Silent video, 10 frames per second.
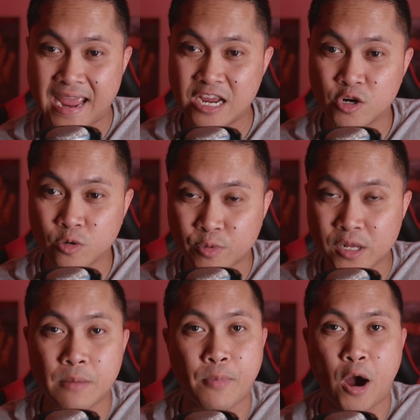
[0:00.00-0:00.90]
a
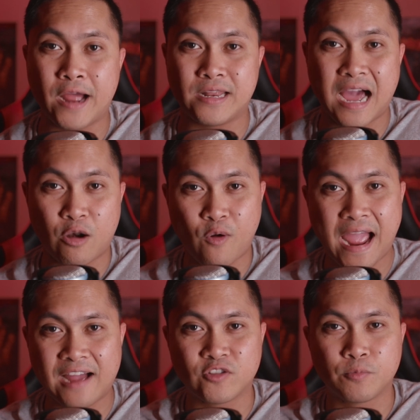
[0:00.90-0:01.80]
GorillaPod. I don't
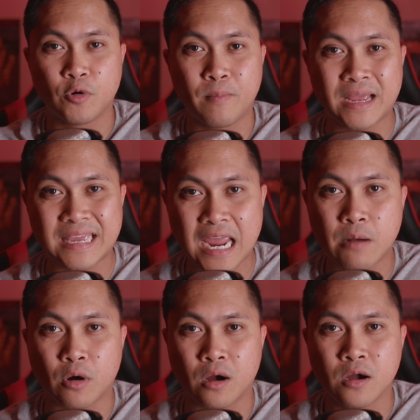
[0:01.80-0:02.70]
have to put my
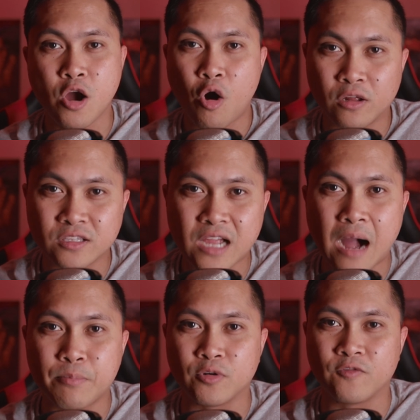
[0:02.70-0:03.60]
camera on
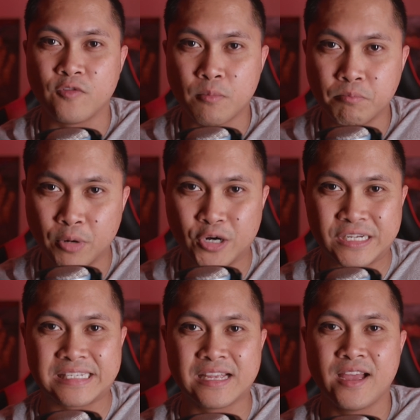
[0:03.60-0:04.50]
top of
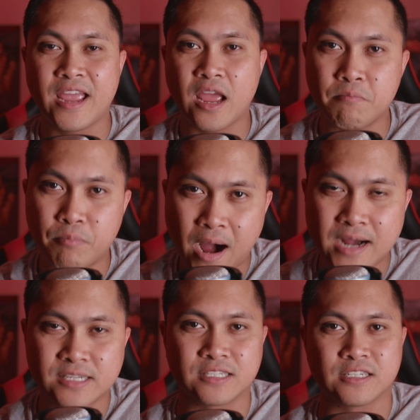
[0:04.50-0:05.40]
books and
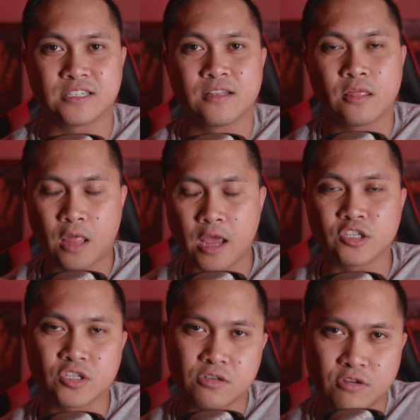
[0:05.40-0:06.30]
boxes.
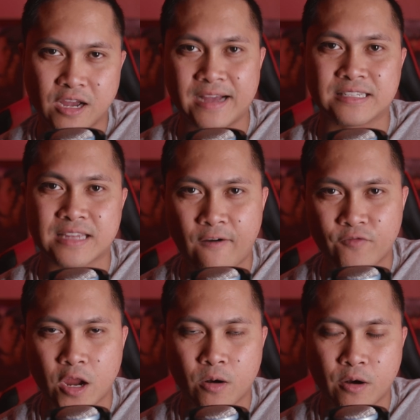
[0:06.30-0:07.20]
Thanks to you guys
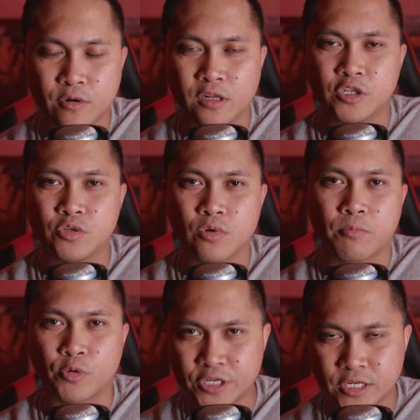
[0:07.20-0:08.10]
out there. I really do
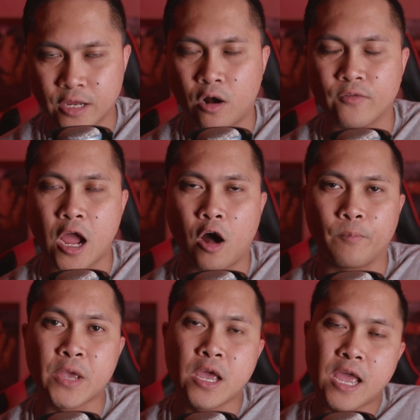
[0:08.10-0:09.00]
appreciate all the help.